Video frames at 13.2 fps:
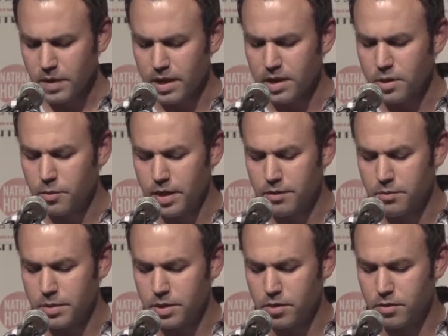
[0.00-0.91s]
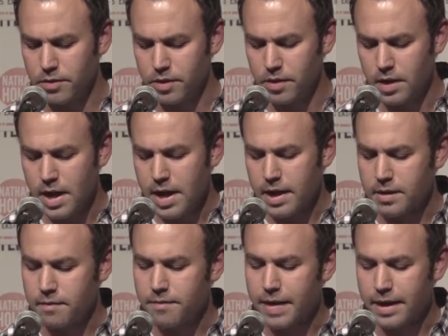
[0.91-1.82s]
and he waved me over, an
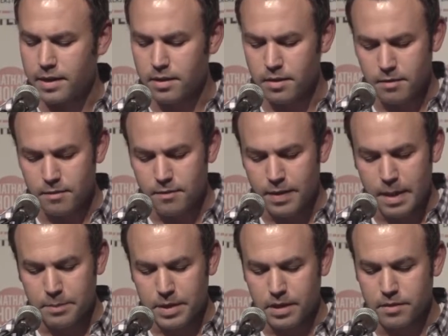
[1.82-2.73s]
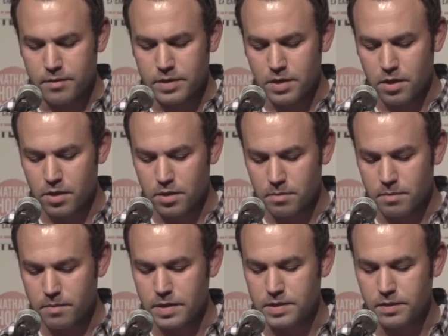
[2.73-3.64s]
emphatic flapping of his
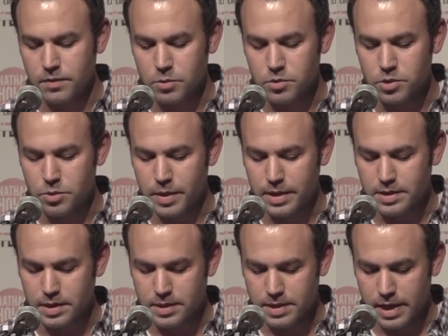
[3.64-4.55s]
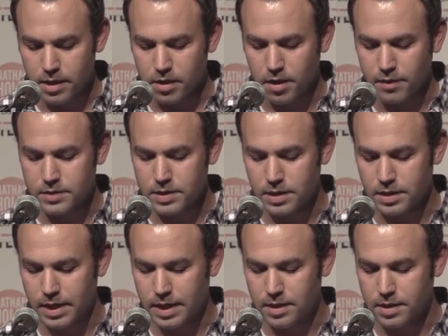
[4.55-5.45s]
arm as if he was directing takeoffs
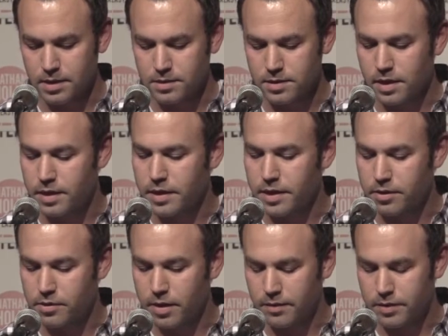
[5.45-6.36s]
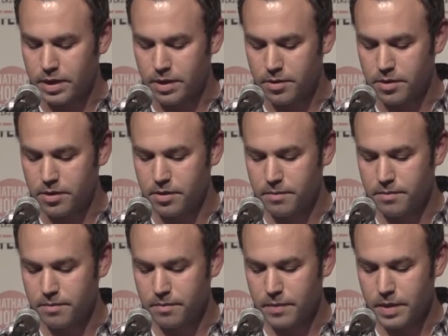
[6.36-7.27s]
and landings on an aircraft carrier.
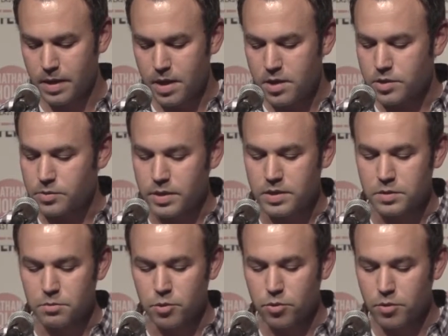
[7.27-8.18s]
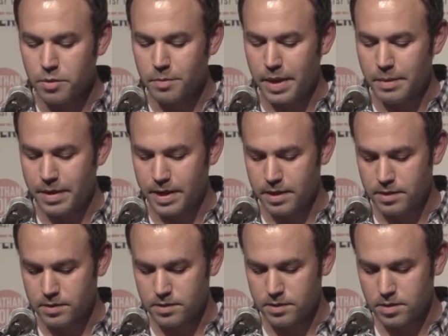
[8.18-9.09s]
So I smoothed my
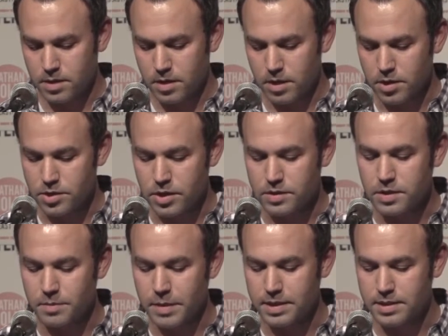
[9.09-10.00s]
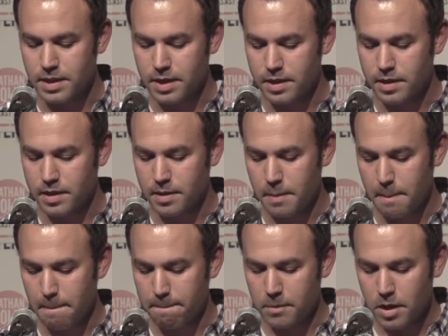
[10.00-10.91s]
pants, adjusted my tie,
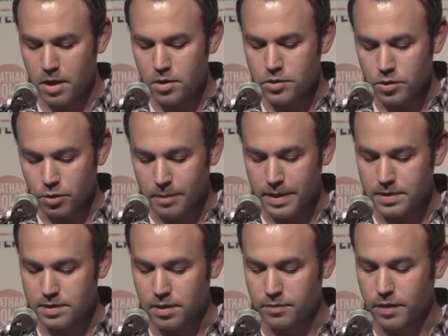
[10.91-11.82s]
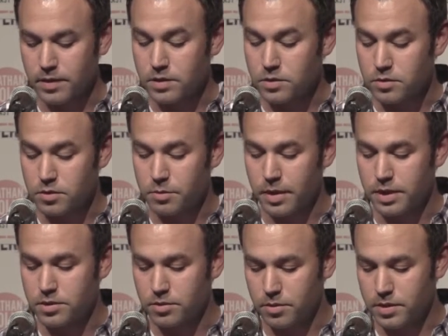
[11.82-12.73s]
told myself that this was the
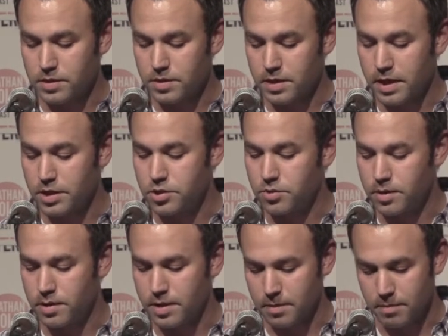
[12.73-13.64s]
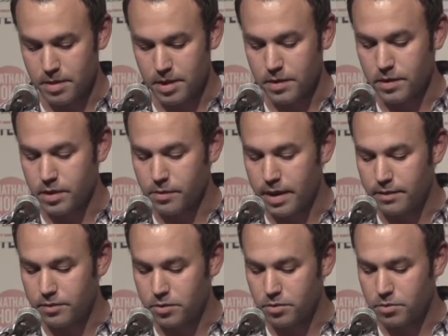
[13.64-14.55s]
right choice, and I joined them in the
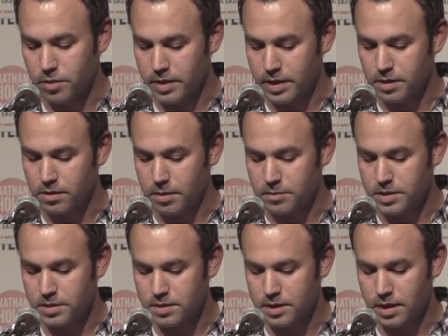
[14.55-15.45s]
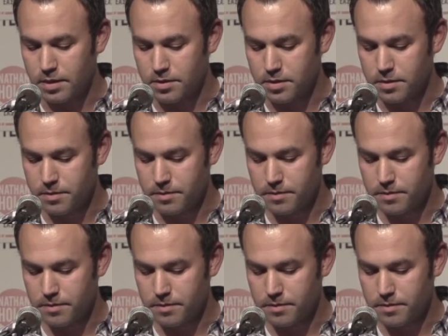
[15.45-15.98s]
gravel where they'd clumped together.